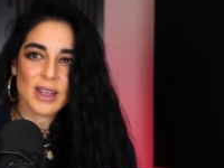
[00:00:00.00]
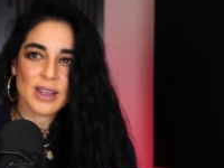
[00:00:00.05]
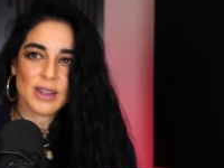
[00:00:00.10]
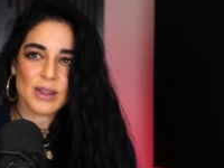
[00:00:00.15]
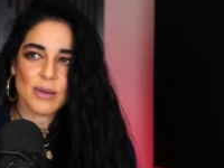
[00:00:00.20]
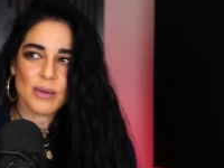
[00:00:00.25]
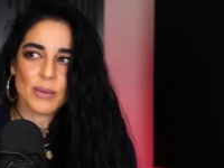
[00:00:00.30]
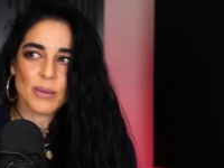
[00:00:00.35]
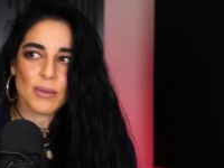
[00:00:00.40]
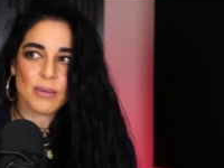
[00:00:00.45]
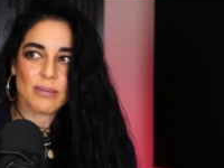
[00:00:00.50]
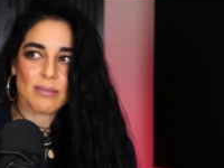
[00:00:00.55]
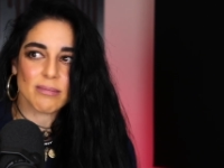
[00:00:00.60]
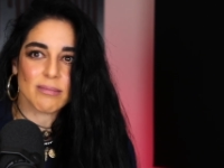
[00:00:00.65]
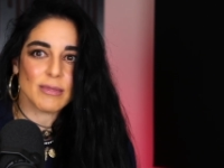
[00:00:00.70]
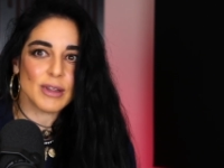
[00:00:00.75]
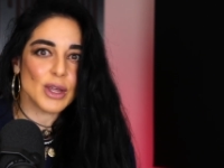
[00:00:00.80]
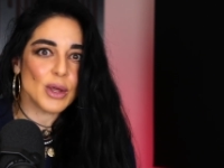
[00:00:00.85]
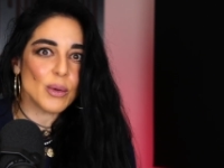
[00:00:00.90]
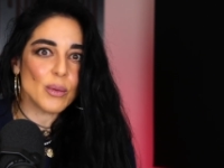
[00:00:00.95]
you
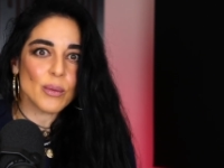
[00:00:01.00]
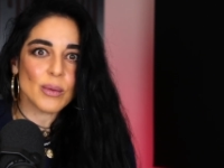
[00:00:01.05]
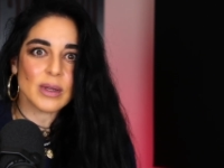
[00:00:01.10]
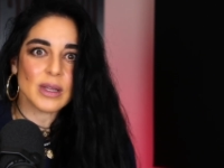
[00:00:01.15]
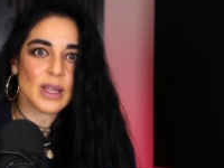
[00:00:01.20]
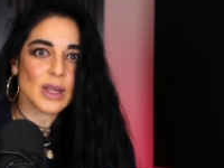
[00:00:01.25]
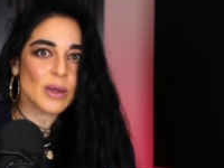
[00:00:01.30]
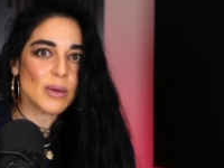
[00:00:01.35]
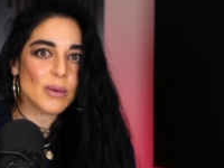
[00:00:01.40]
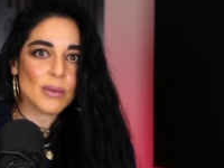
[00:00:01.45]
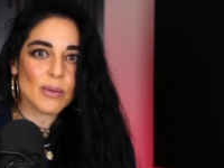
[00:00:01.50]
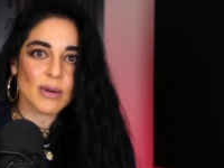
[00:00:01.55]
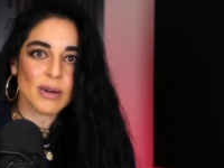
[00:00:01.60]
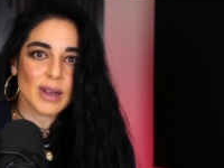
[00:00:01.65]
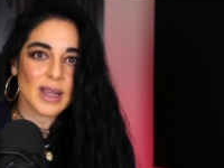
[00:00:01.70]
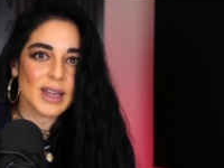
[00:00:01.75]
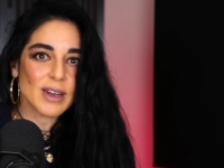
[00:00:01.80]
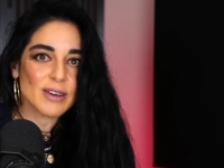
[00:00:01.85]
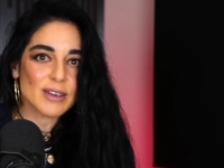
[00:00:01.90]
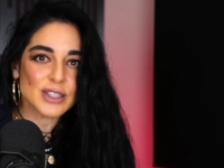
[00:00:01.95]
you and you are
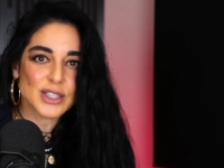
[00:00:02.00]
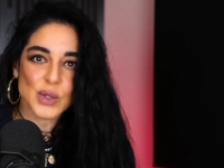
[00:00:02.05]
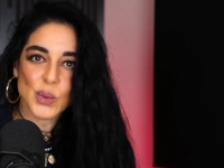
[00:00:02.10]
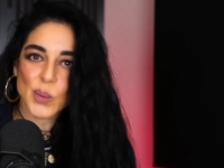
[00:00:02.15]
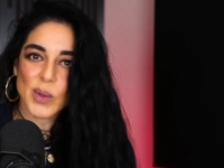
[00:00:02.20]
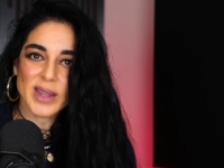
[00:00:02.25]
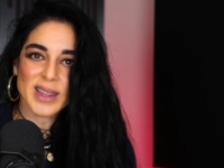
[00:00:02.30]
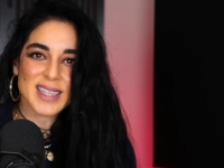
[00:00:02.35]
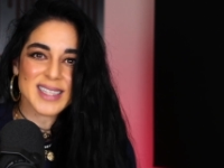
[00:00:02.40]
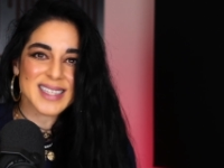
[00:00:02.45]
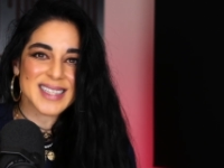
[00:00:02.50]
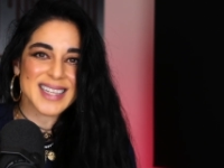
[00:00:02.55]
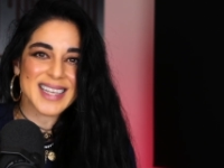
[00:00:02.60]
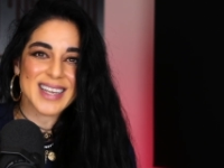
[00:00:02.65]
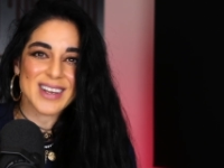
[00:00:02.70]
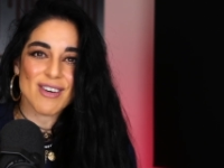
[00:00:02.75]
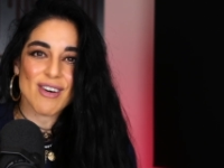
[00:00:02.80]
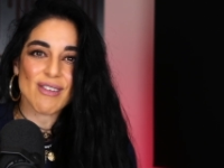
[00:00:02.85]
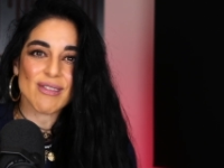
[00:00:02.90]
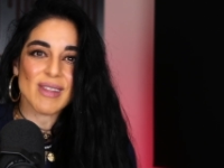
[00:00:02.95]
here doing this
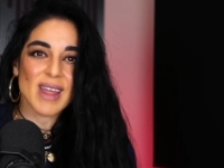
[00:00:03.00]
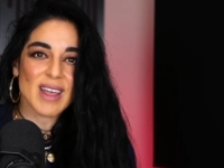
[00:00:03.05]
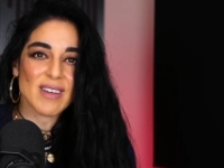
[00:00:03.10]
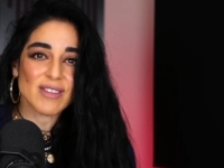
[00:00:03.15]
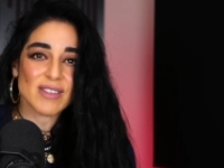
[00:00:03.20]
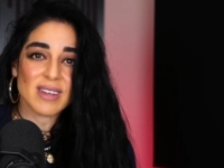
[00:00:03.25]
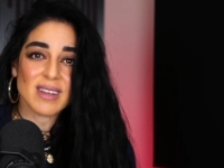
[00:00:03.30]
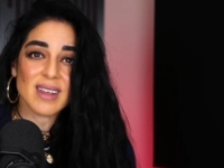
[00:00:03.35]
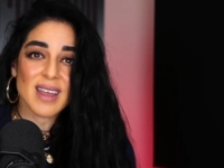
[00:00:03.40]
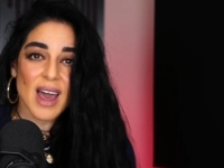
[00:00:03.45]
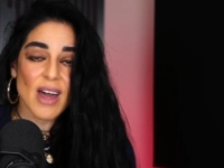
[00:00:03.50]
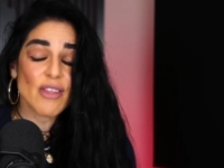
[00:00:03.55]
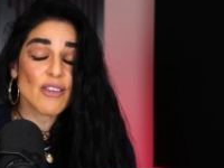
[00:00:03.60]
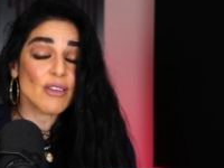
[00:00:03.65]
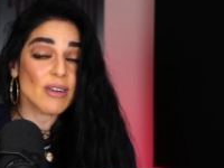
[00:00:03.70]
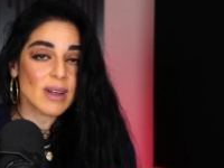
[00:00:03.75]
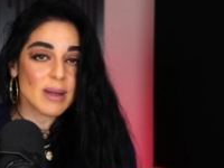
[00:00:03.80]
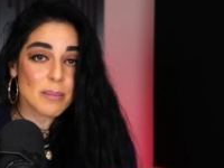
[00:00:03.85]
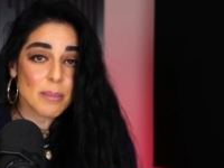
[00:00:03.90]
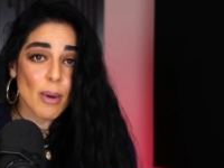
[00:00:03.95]
thing called life
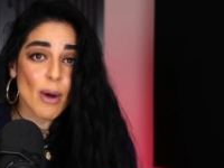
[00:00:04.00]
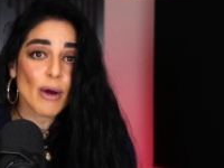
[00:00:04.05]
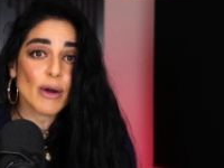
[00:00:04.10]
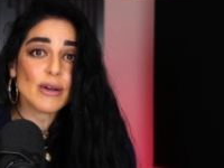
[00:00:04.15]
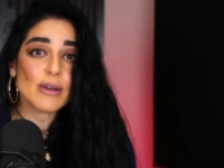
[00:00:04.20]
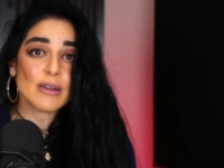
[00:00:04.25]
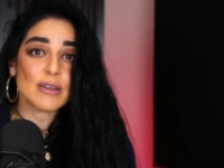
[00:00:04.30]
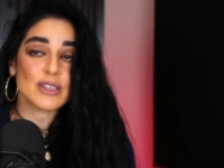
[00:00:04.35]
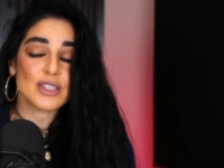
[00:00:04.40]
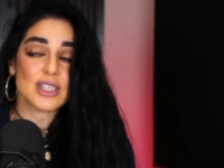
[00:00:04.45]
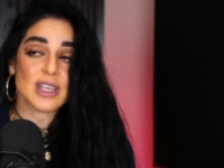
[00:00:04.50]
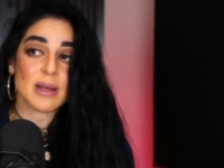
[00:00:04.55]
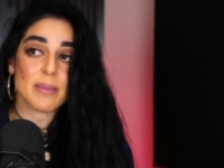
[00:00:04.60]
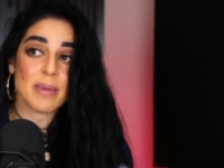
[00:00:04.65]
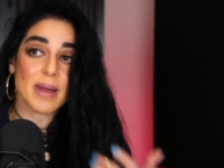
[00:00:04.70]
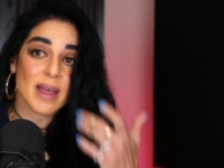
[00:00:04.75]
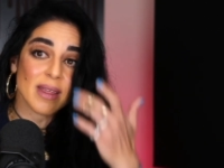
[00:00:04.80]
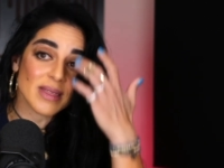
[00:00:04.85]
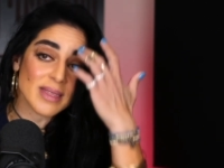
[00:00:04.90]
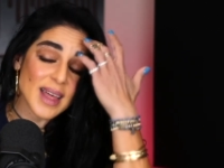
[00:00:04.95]
together in
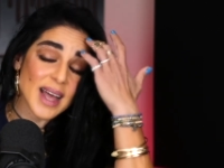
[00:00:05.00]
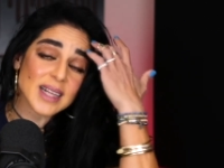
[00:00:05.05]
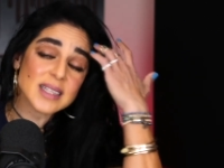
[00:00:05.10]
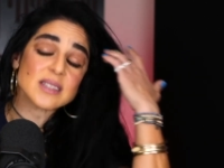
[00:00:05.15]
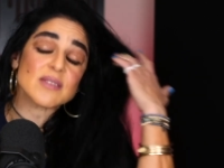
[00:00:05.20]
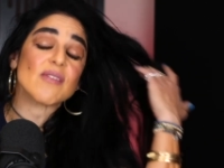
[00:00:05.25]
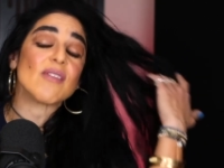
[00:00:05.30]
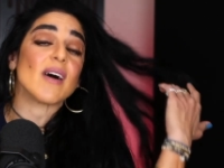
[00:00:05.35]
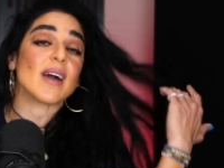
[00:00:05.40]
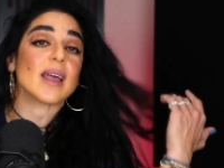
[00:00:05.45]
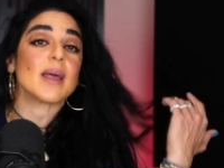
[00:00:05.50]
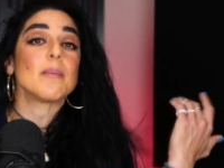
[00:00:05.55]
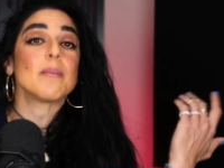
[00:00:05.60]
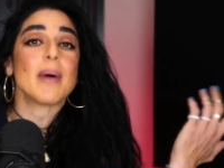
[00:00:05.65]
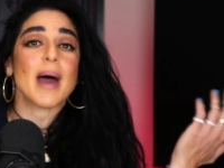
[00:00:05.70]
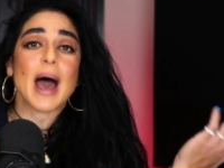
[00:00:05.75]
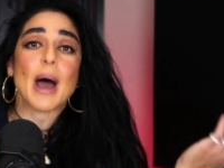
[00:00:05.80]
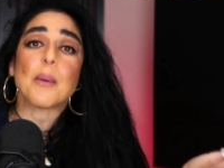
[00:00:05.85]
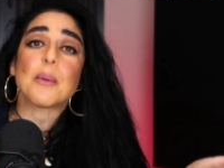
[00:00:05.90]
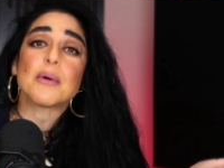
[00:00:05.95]
partnership and that's fucking
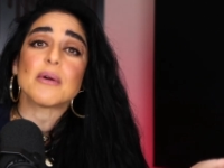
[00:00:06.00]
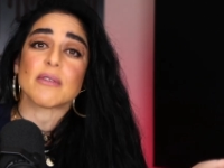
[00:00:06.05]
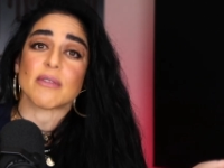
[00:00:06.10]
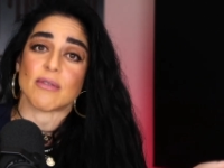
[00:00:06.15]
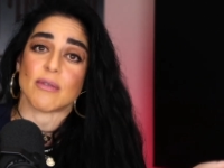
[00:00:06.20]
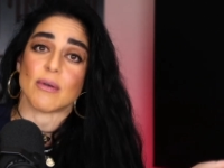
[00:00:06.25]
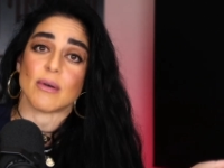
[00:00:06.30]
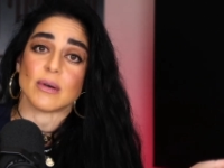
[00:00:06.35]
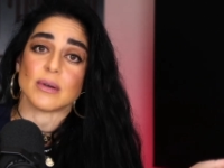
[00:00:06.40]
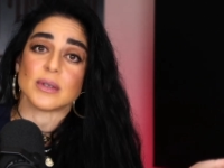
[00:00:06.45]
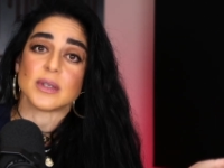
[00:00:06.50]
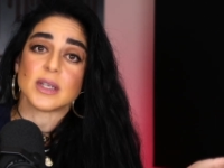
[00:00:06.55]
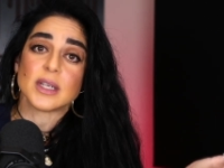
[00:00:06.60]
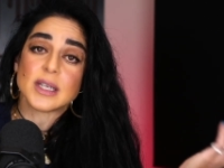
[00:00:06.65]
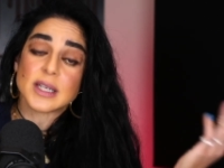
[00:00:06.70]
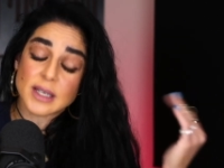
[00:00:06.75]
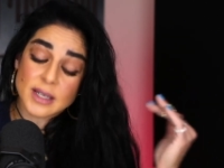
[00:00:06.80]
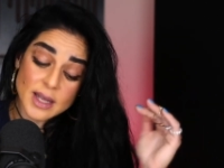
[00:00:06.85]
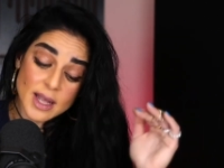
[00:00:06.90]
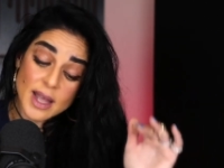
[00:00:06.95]
powerful
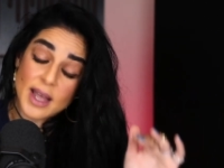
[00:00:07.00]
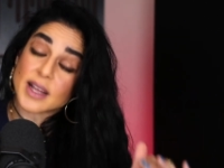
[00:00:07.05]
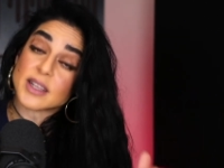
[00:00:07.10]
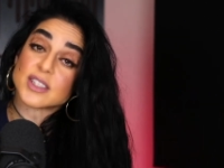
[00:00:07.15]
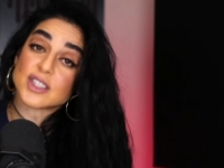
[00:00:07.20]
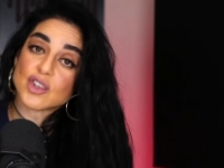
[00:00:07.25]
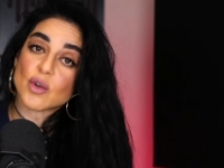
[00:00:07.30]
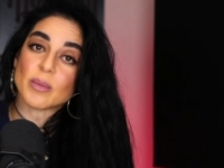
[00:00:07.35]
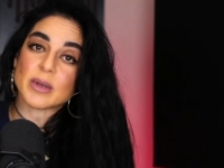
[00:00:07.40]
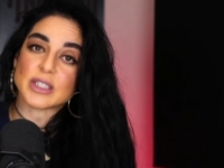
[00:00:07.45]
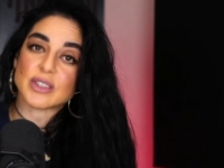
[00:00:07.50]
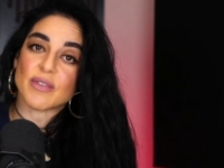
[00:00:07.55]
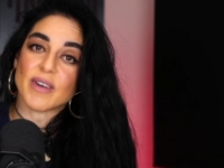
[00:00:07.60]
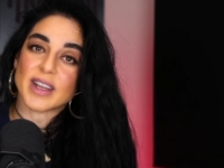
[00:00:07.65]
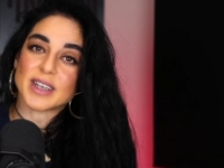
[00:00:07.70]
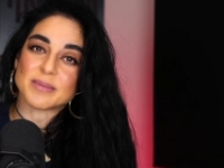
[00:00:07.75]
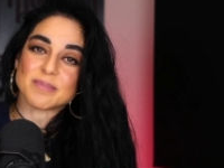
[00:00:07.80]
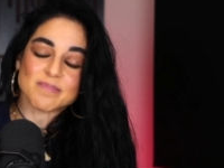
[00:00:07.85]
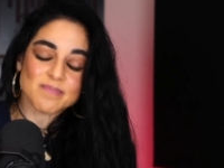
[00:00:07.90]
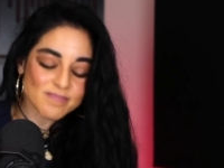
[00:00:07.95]
and so much
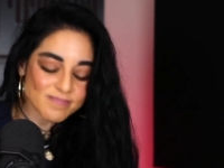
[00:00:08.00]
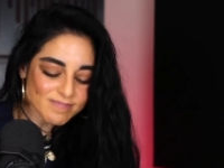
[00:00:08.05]
fun.